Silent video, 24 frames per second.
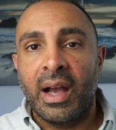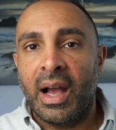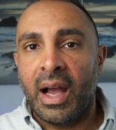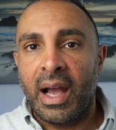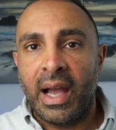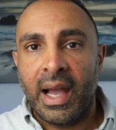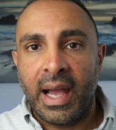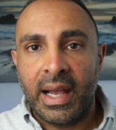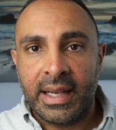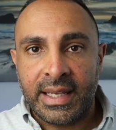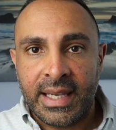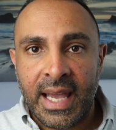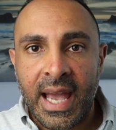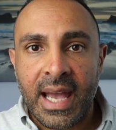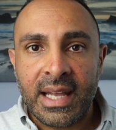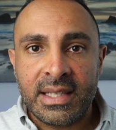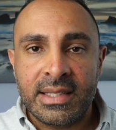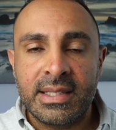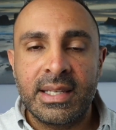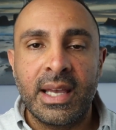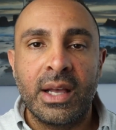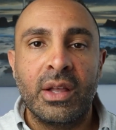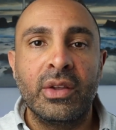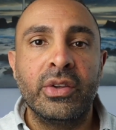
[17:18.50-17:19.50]
I
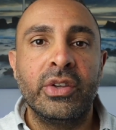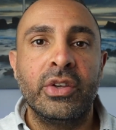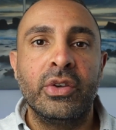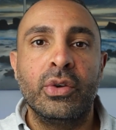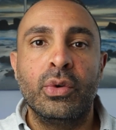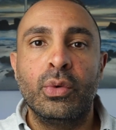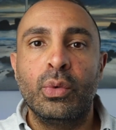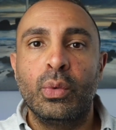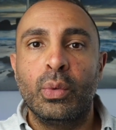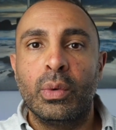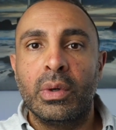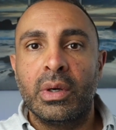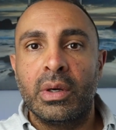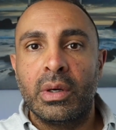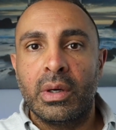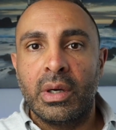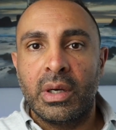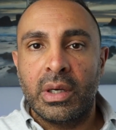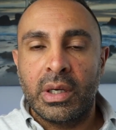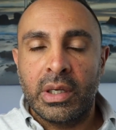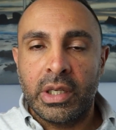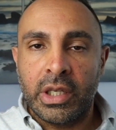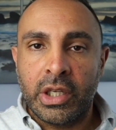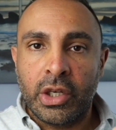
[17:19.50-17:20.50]
can't tell you,
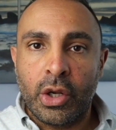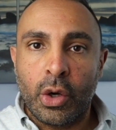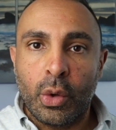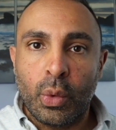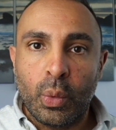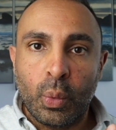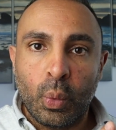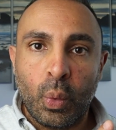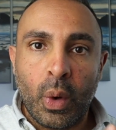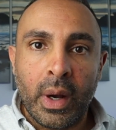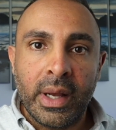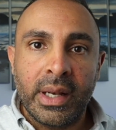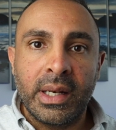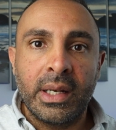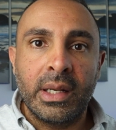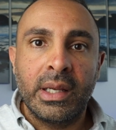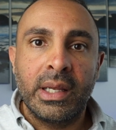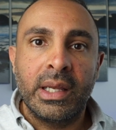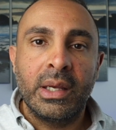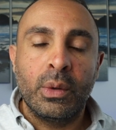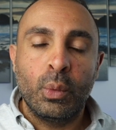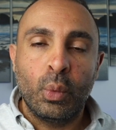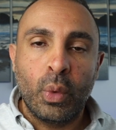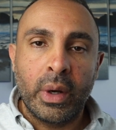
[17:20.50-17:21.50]

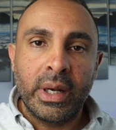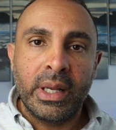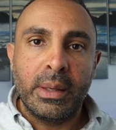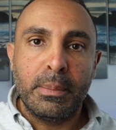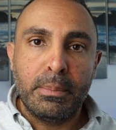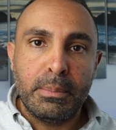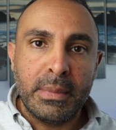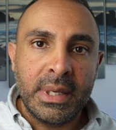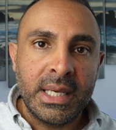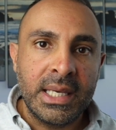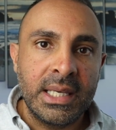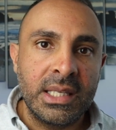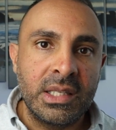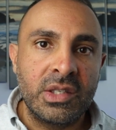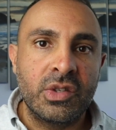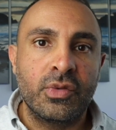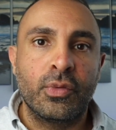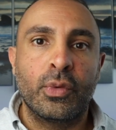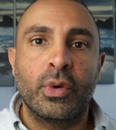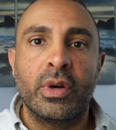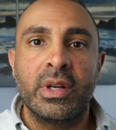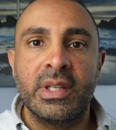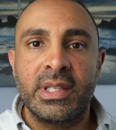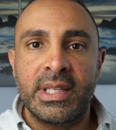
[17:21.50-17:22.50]
what it means
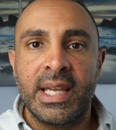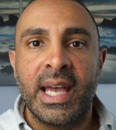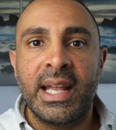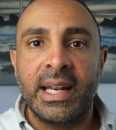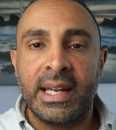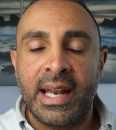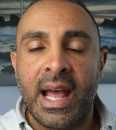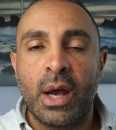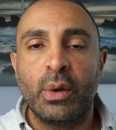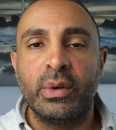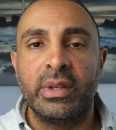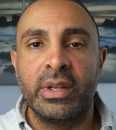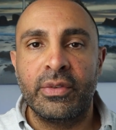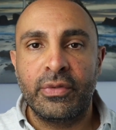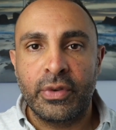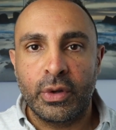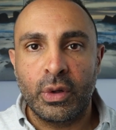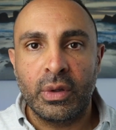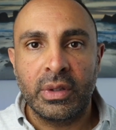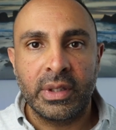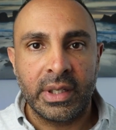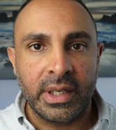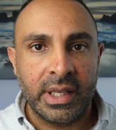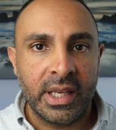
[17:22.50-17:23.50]
for a tenant, how
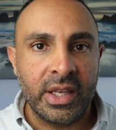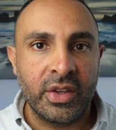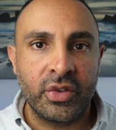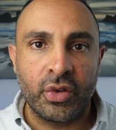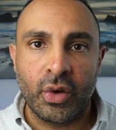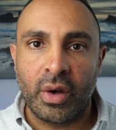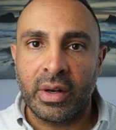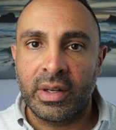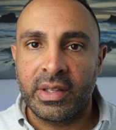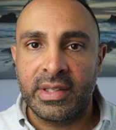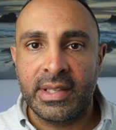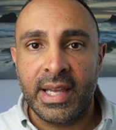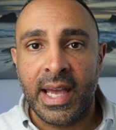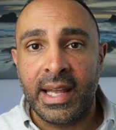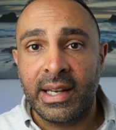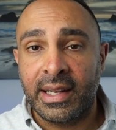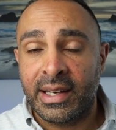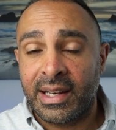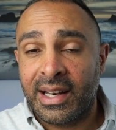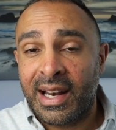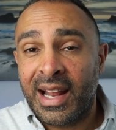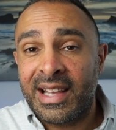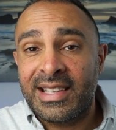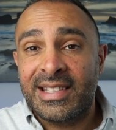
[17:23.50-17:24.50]
difficult it is on a
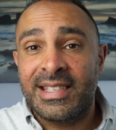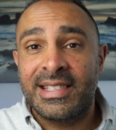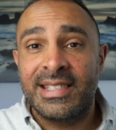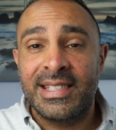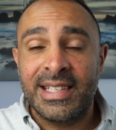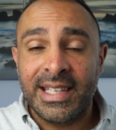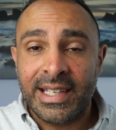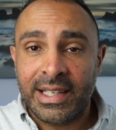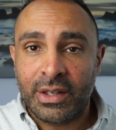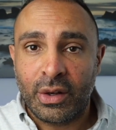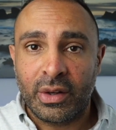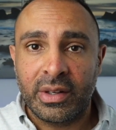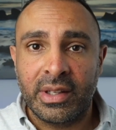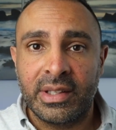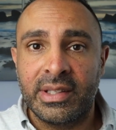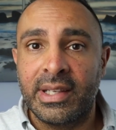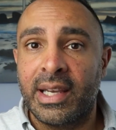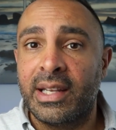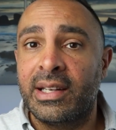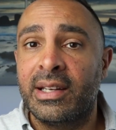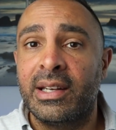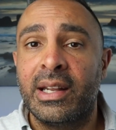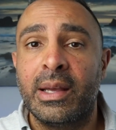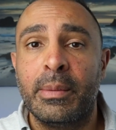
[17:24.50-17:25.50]
tenant, and I see it on a
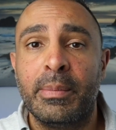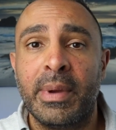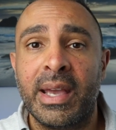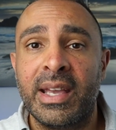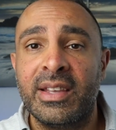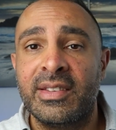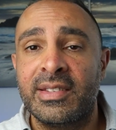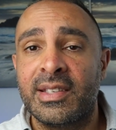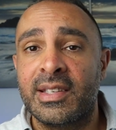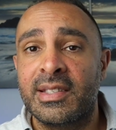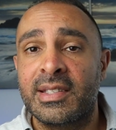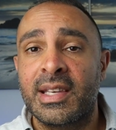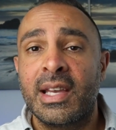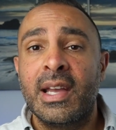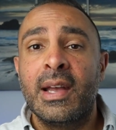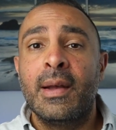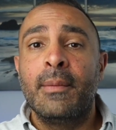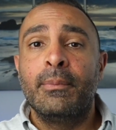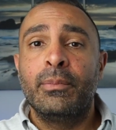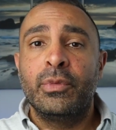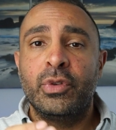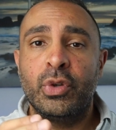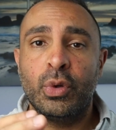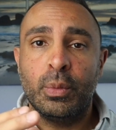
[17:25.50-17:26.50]
day-to-day basis,
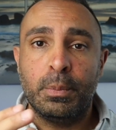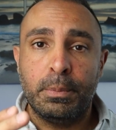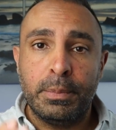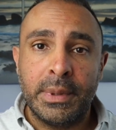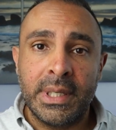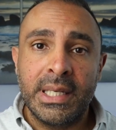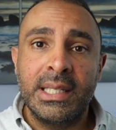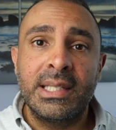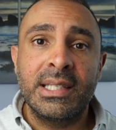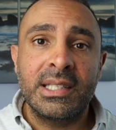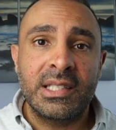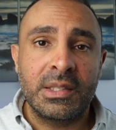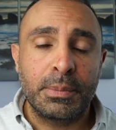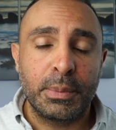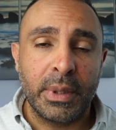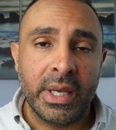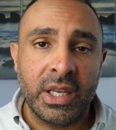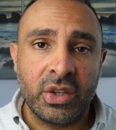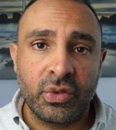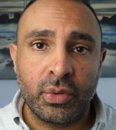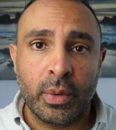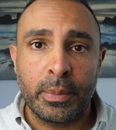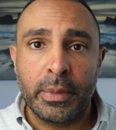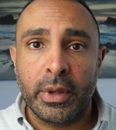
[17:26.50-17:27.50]
to be
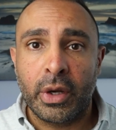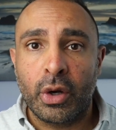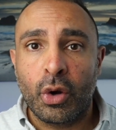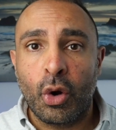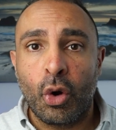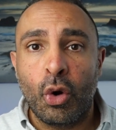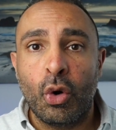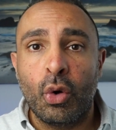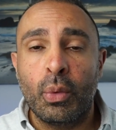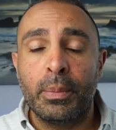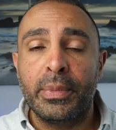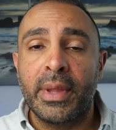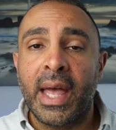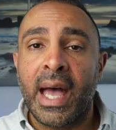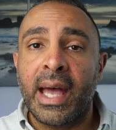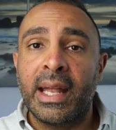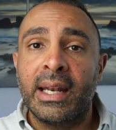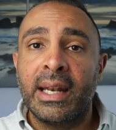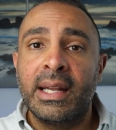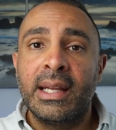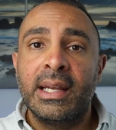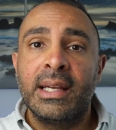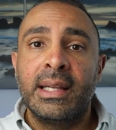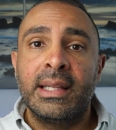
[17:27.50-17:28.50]
displaced from their home, that